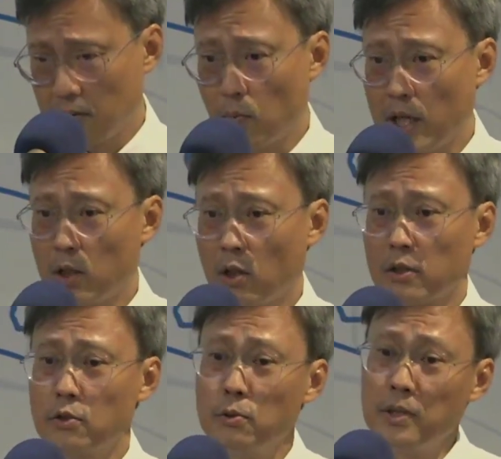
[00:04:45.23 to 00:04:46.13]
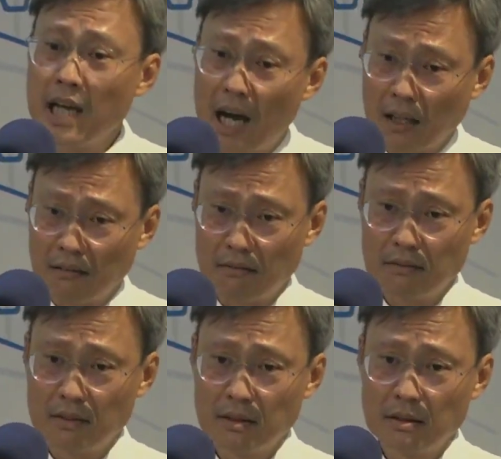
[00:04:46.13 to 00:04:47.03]
We are not too young
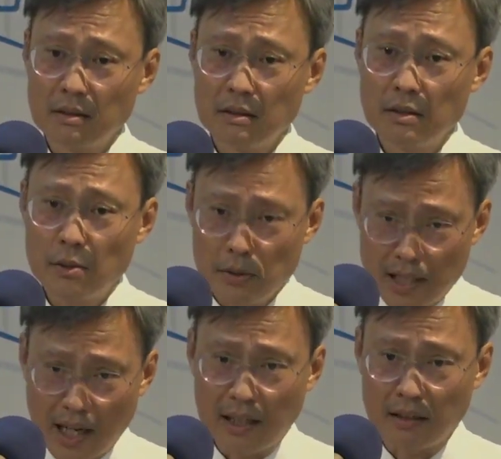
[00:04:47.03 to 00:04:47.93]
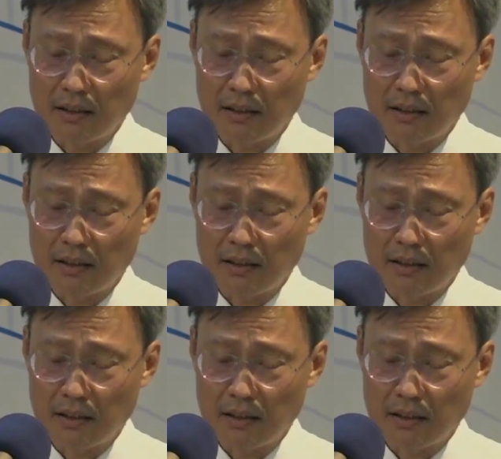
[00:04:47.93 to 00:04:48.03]
to die.